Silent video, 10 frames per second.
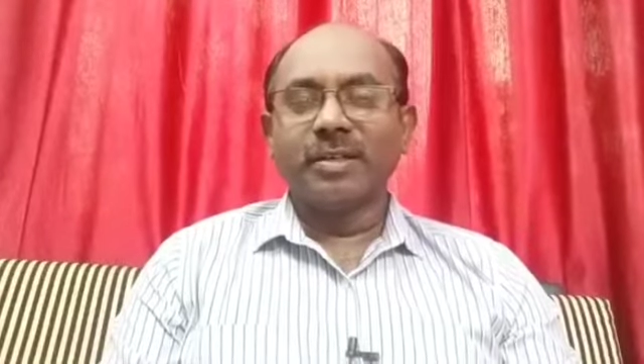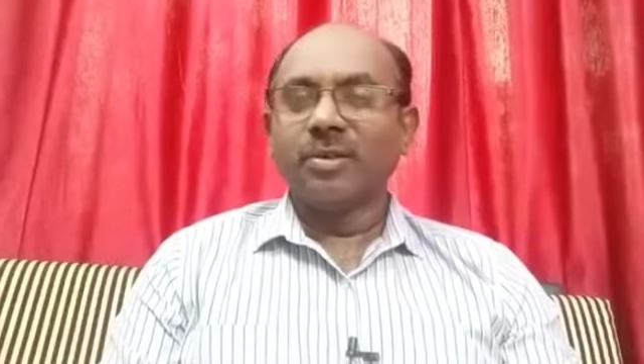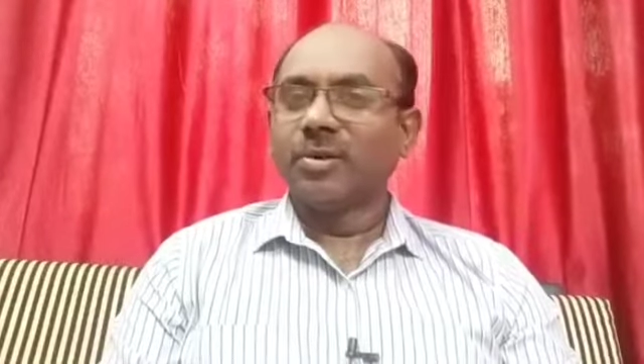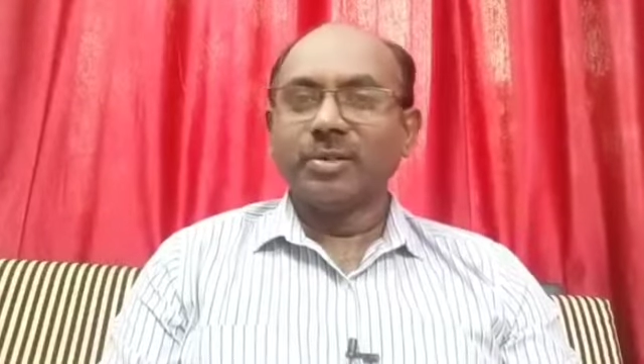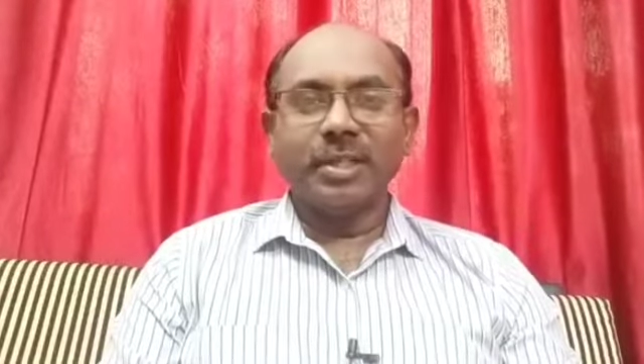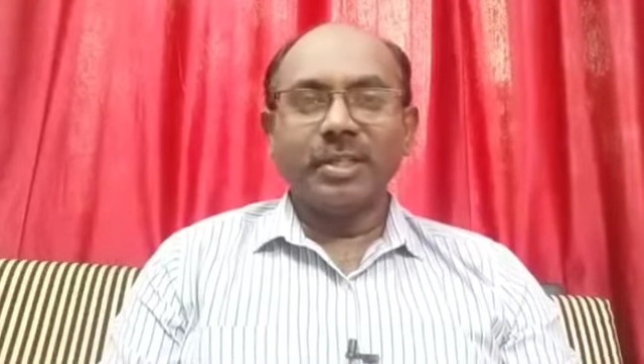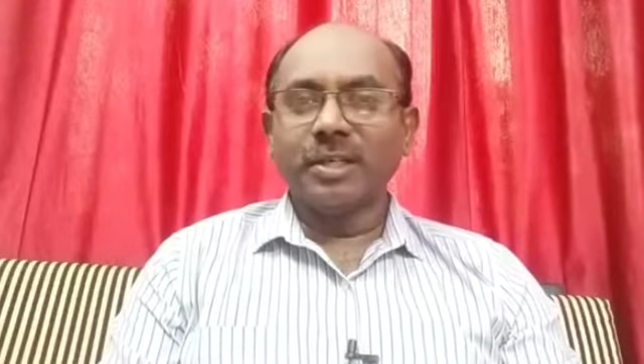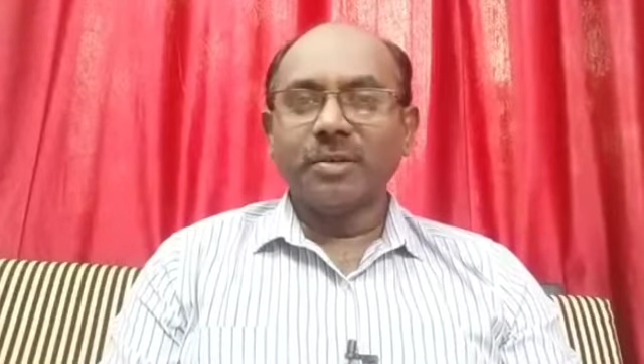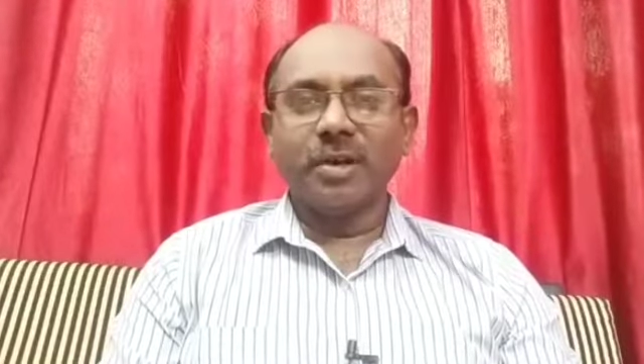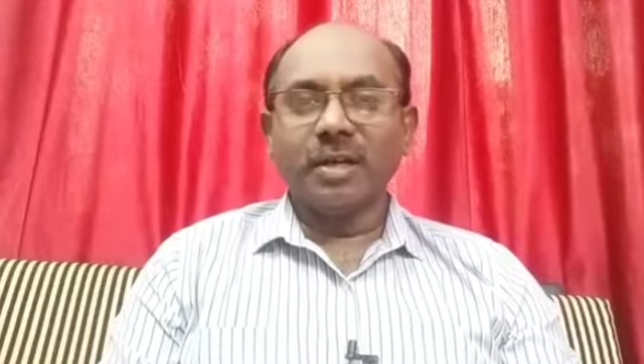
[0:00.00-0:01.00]
Don't think
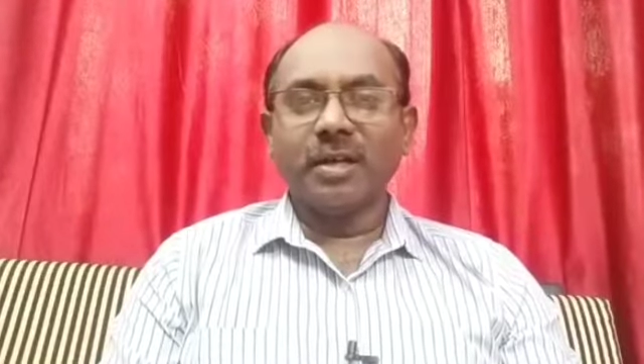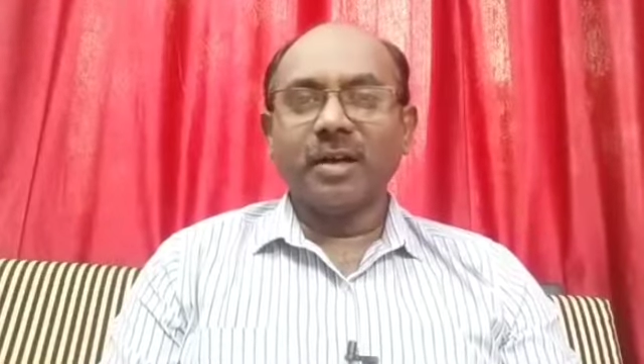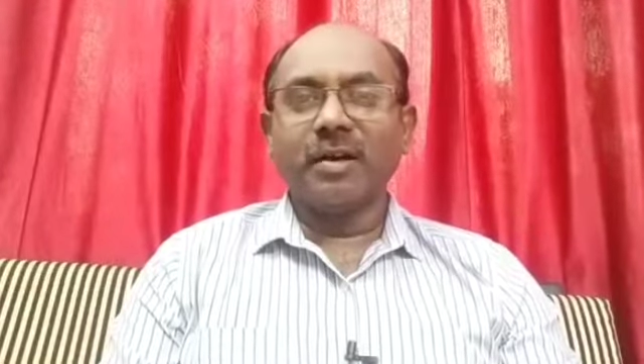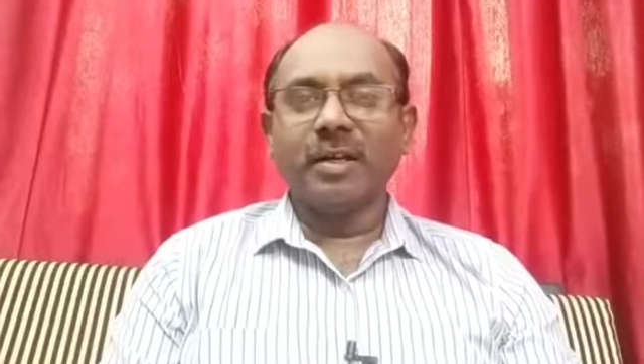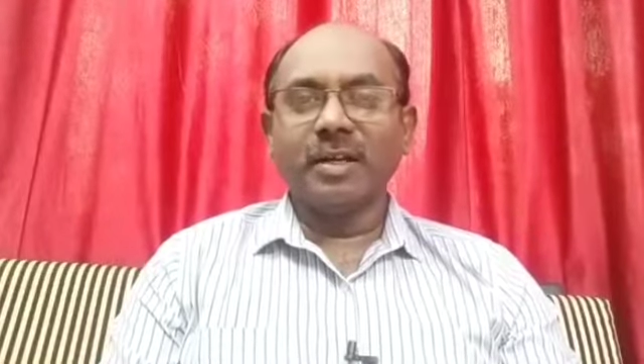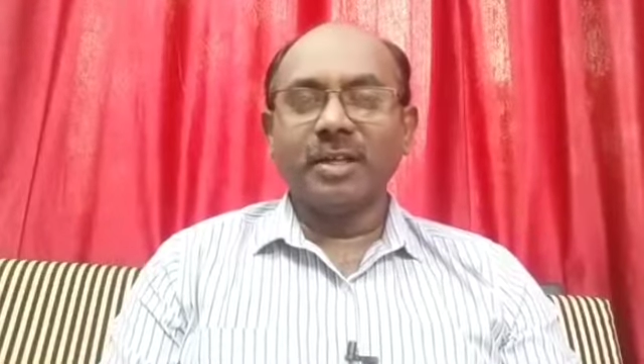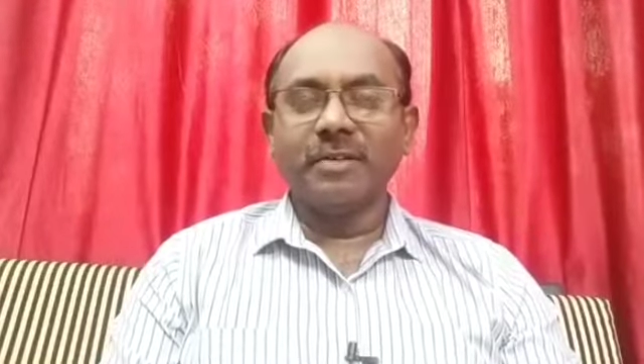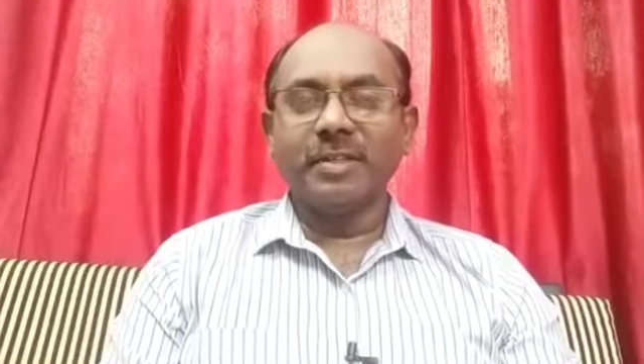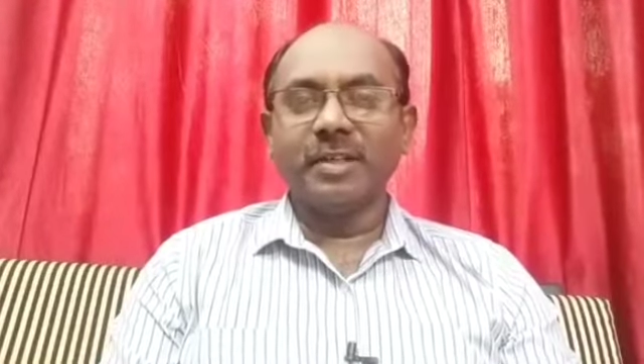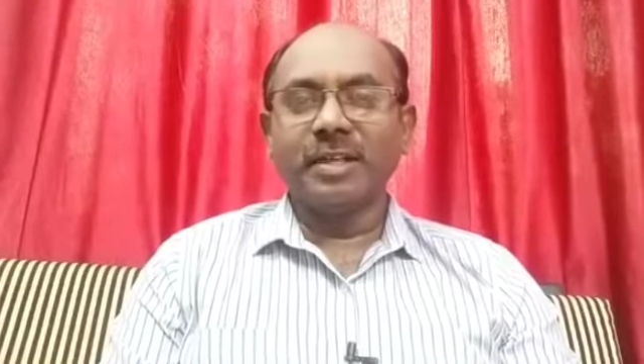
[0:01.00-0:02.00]
that you are on a
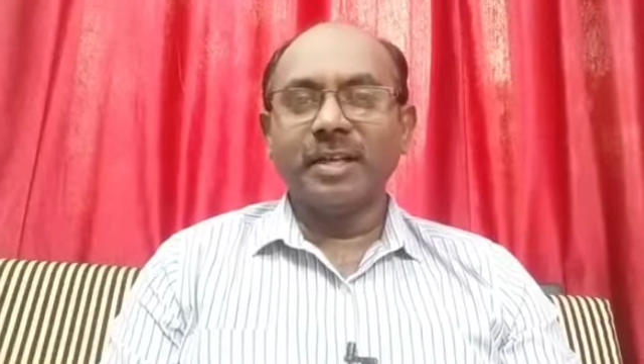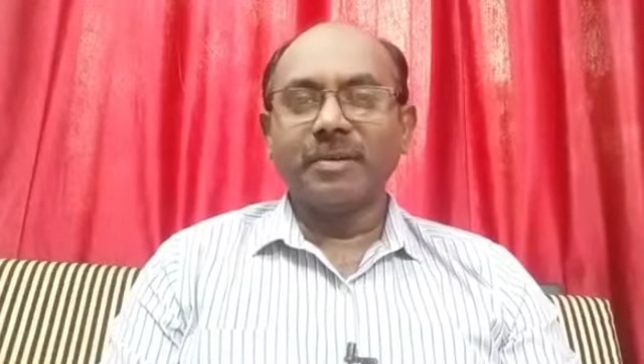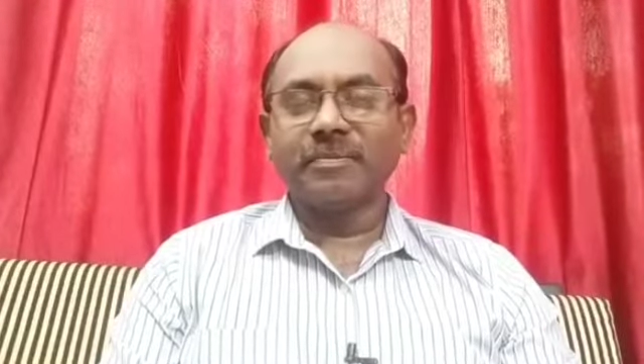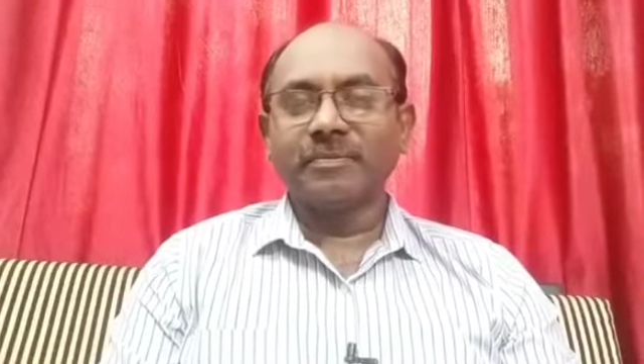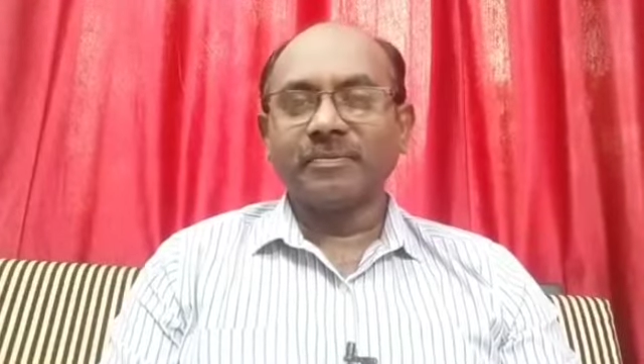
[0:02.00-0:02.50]
TV screen.